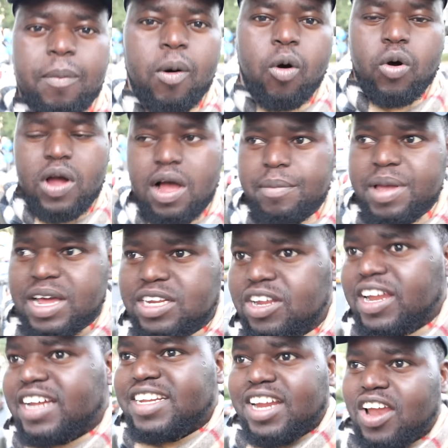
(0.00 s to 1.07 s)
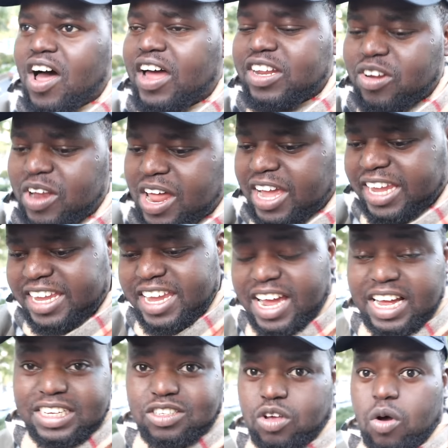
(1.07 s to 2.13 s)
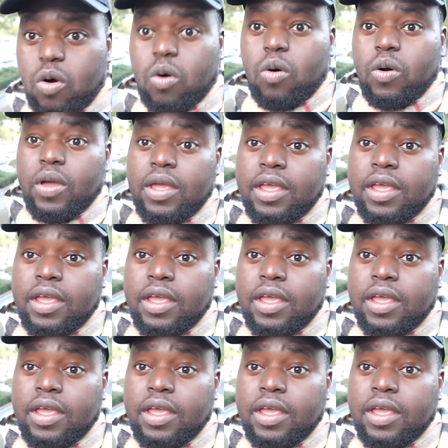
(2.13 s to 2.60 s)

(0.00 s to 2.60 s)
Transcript: I mean, I don't like it at all.